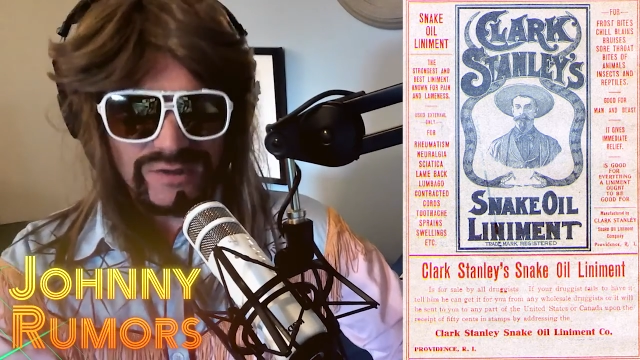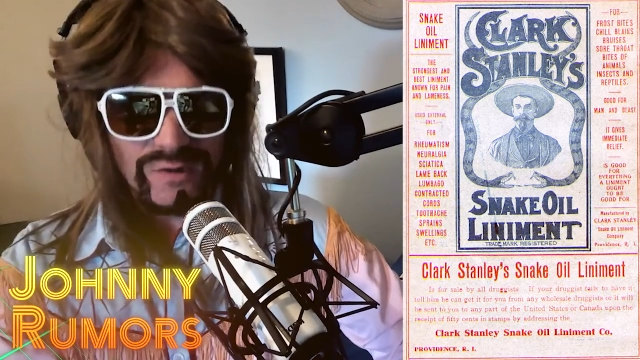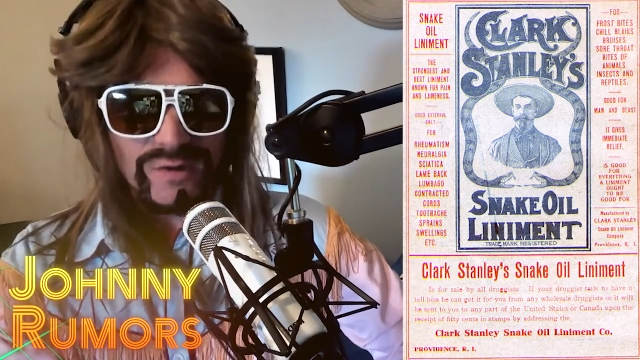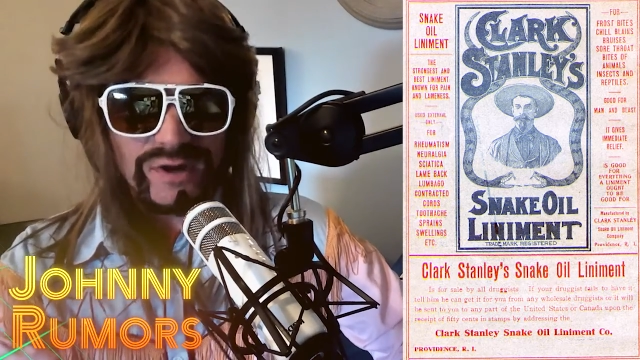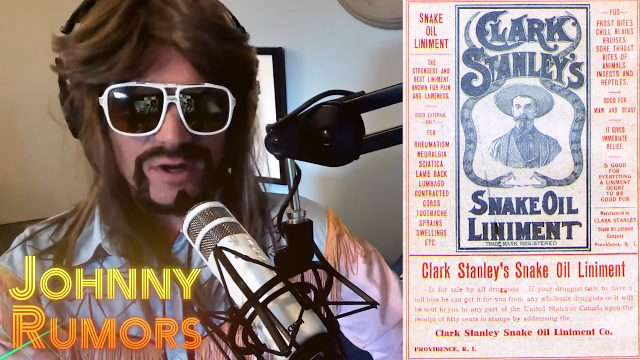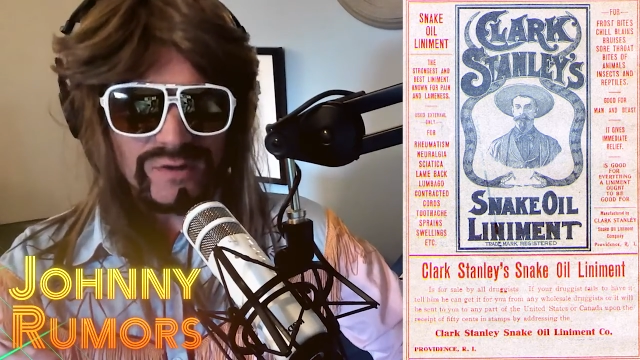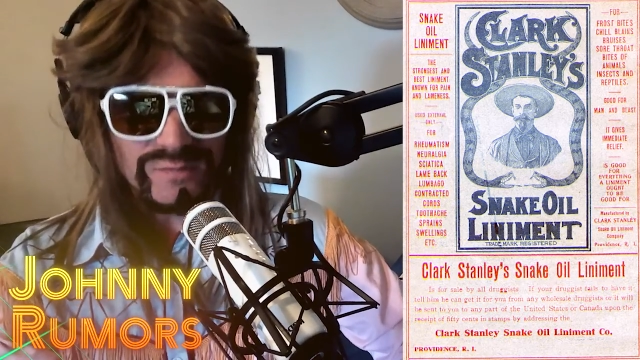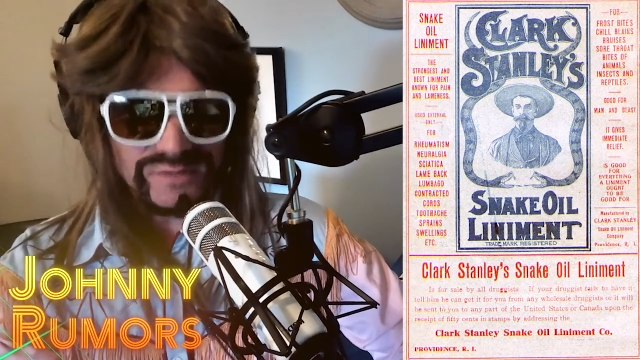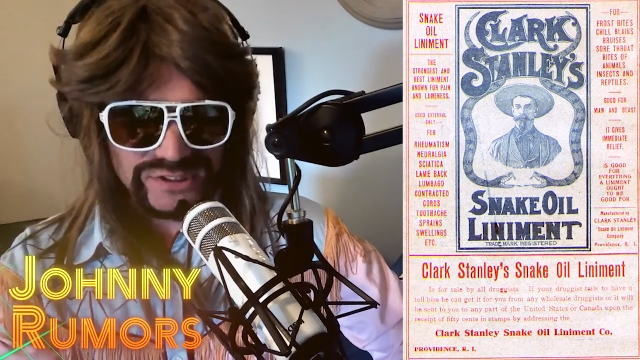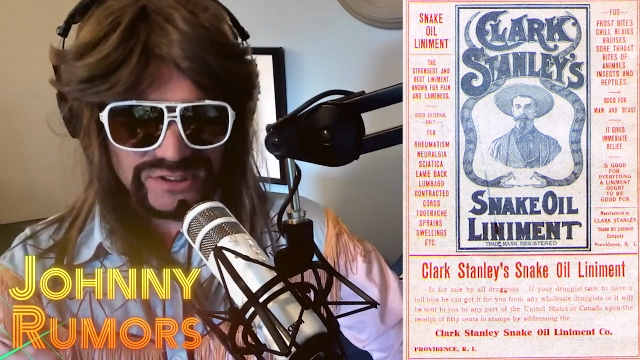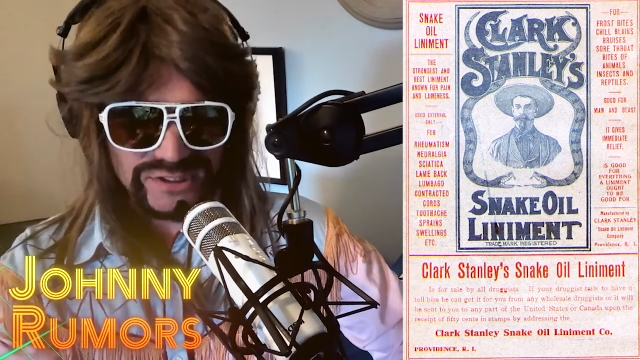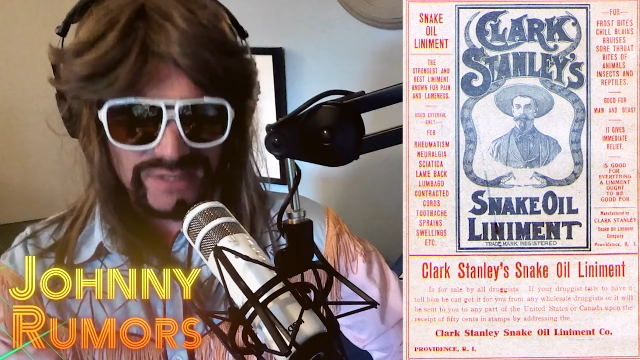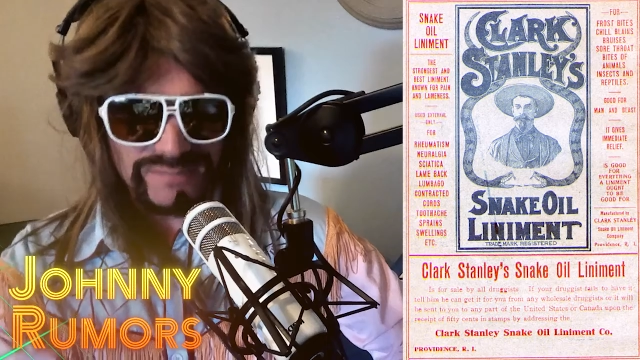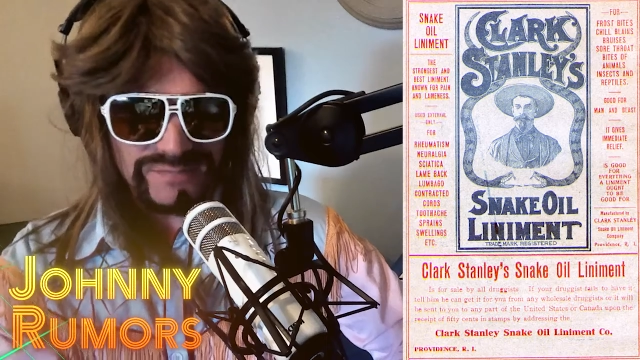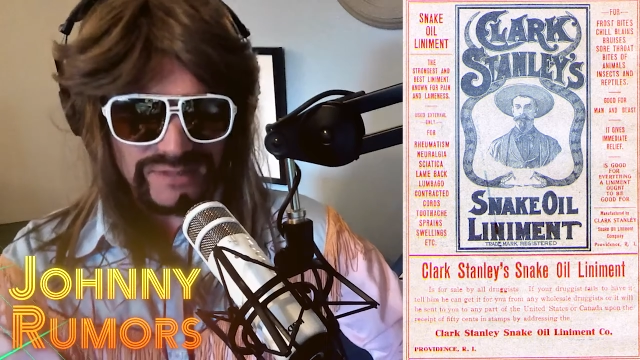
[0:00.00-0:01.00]
oil was
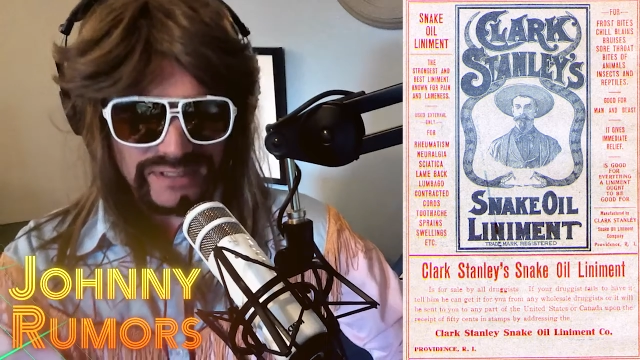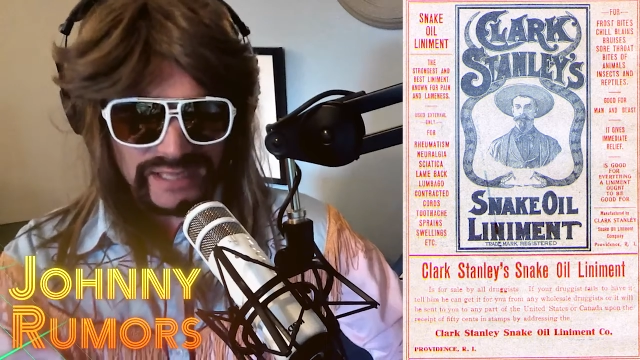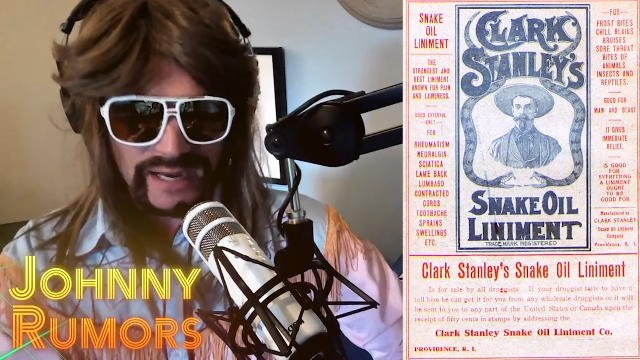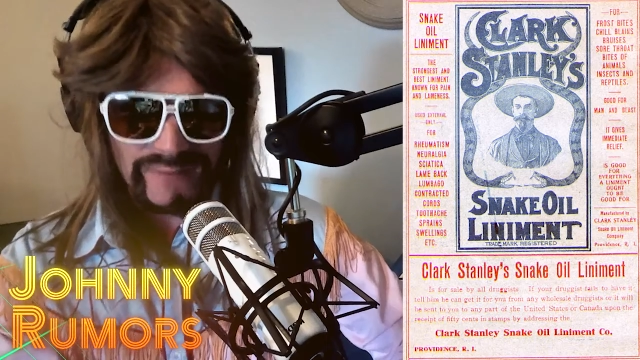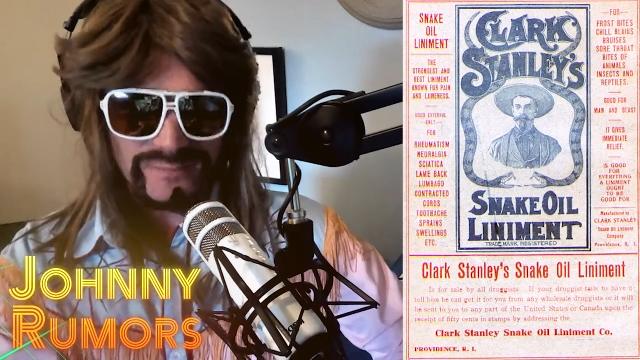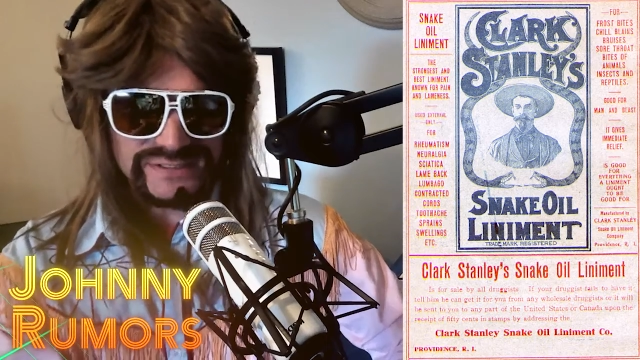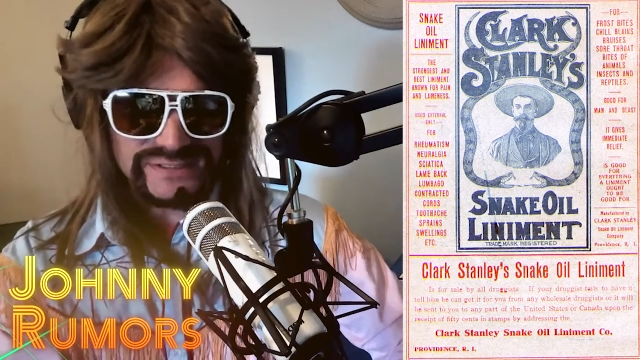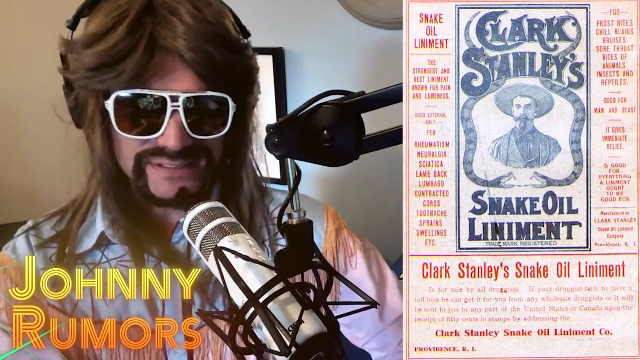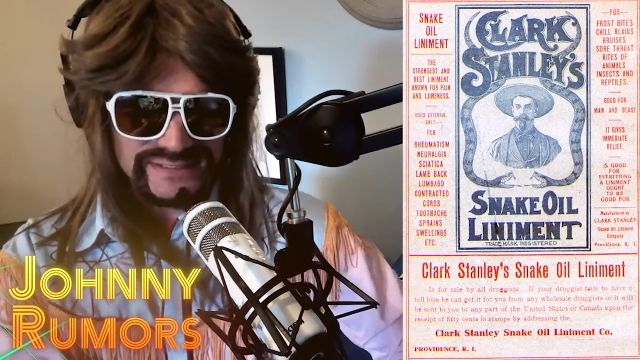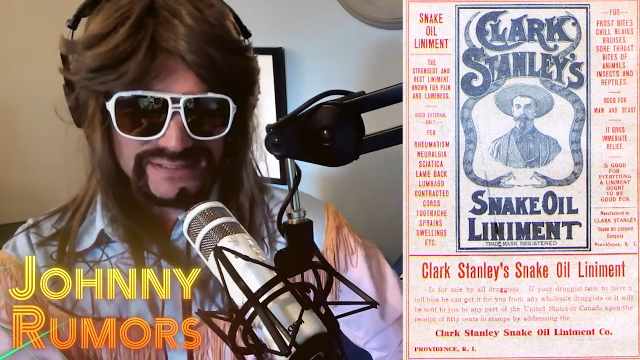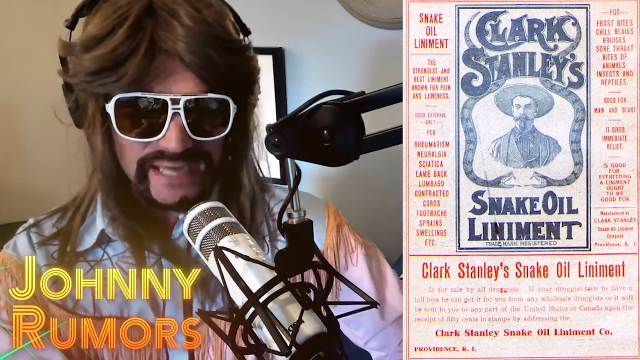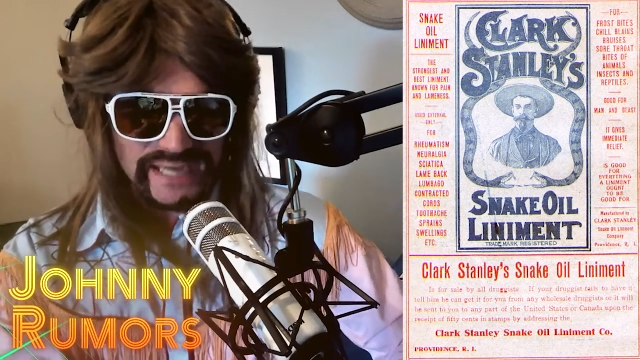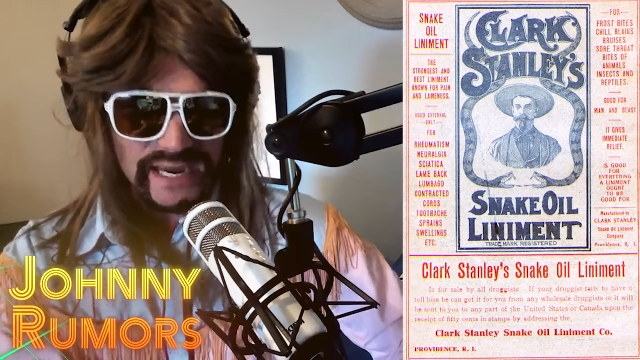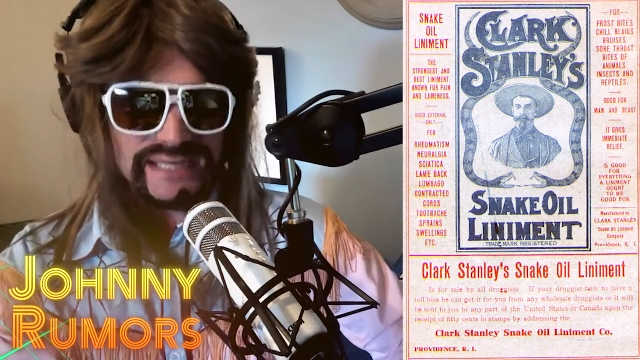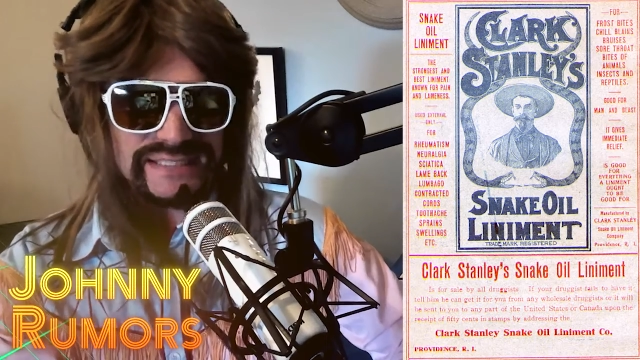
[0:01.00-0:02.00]
something that was
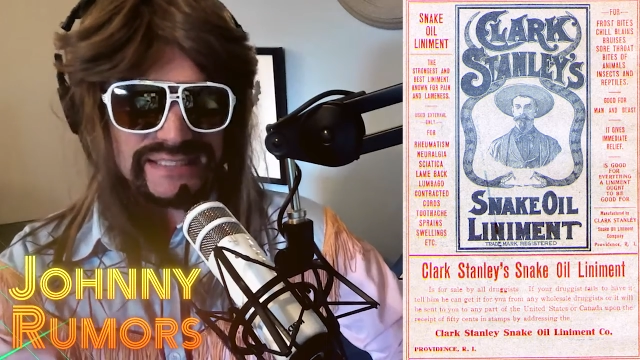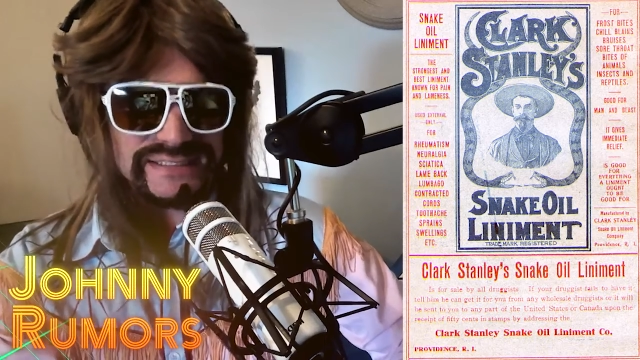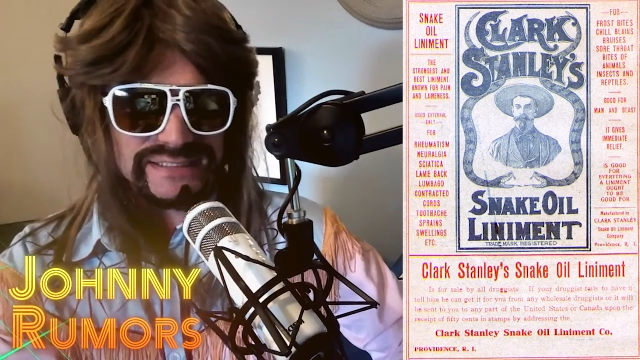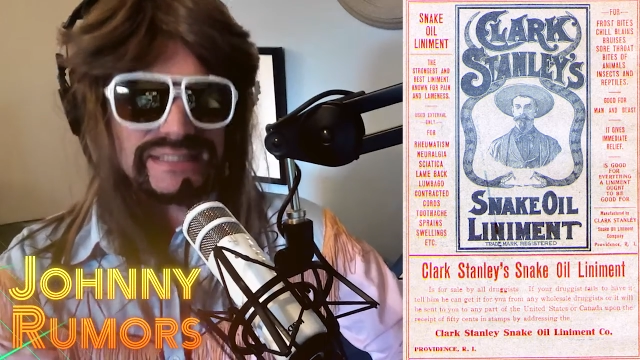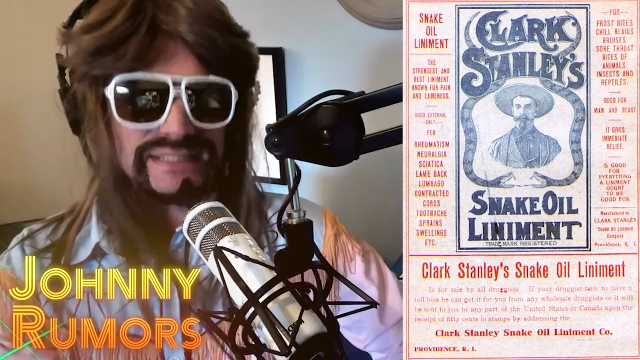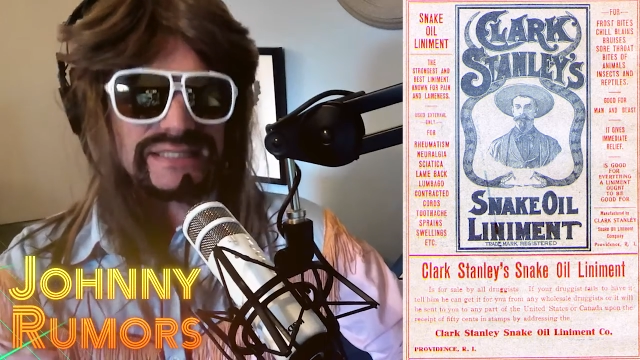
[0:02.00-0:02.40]
tasty